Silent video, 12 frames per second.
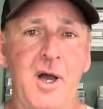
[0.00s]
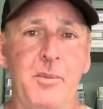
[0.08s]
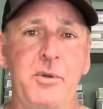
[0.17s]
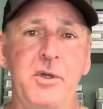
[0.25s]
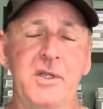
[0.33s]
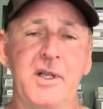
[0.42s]

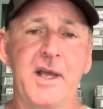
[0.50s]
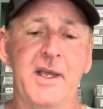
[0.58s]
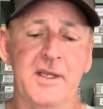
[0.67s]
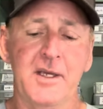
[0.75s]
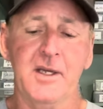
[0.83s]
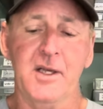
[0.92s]

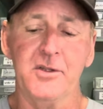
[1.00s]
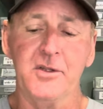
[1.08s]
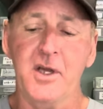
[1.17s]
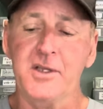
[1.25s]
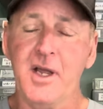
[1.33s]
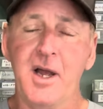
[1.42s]

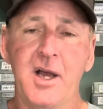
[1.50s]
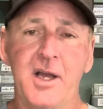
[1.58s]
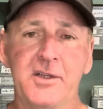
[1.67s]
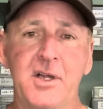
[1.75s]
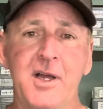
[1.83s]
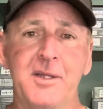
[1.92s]
I'll
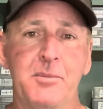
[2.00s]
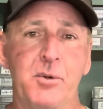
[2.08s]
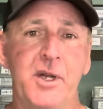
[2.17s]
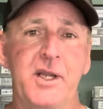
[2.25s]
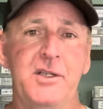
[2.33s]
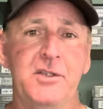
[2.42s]
tie the
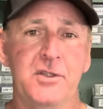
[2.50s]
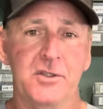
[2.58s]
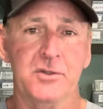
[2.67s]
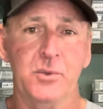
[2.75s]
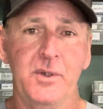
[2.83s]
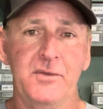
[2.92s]
braid to the
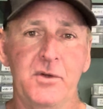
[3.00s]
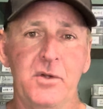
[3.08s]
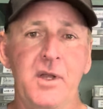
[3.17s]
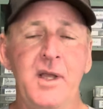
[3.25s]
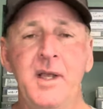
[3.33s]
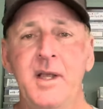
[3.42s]
swivel,